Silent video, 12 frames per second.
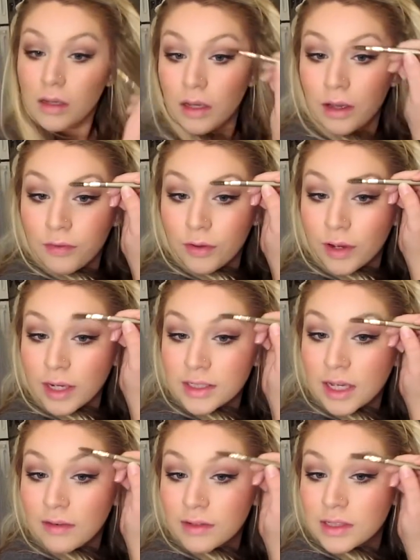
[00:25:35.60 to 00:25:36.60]
if you
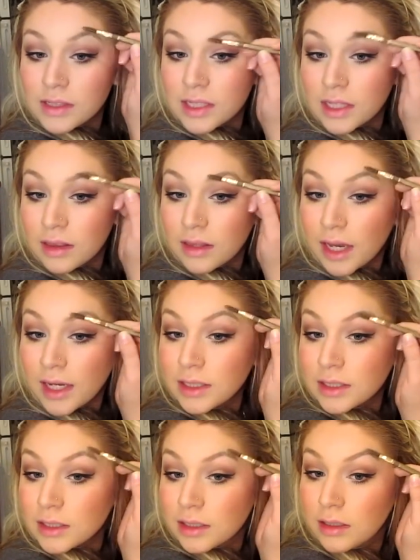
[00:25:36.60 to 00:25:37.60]
guys haven't seen that.
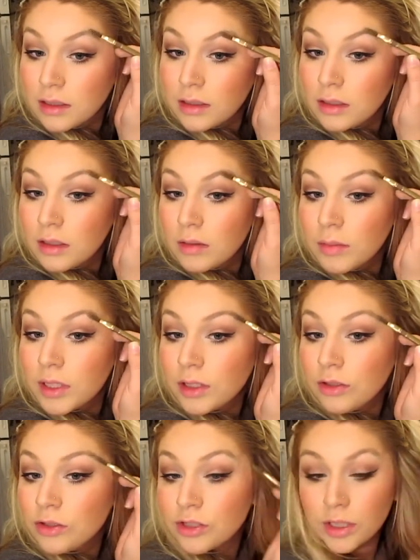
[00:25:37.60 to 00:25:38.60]
But
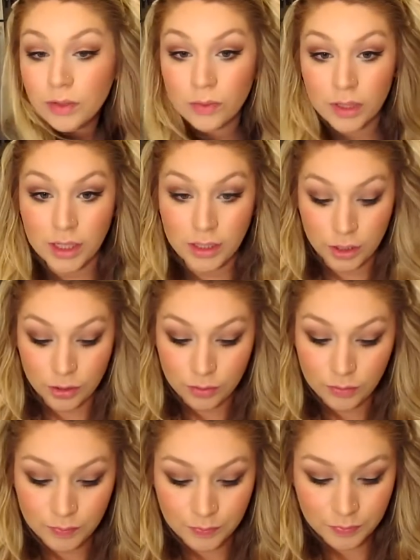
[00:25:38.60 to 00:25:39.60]
usually what I
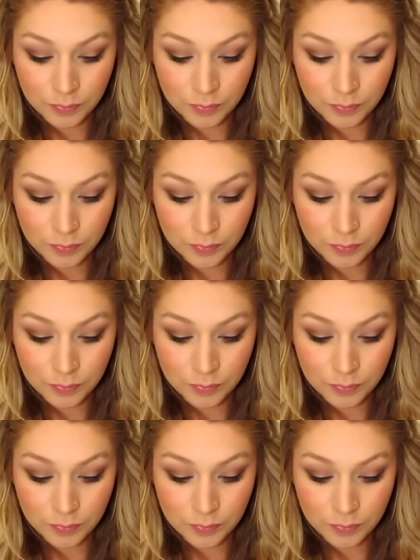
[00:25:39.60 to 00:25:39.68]
do,